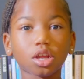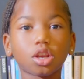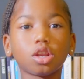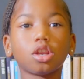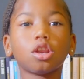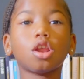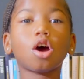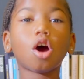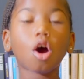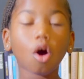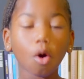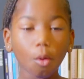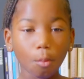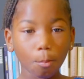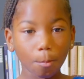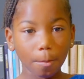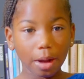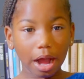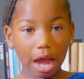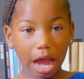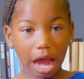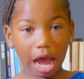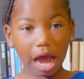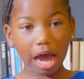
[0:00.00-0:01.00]
no
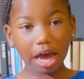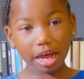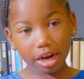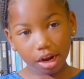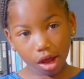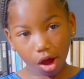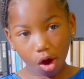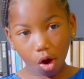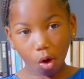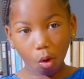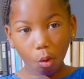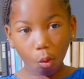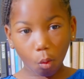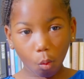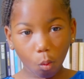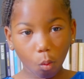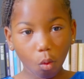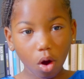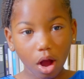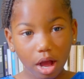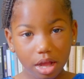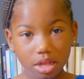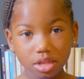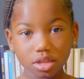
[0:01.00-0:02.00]
matter
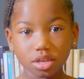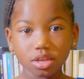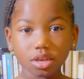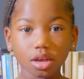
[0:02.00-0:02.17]
what.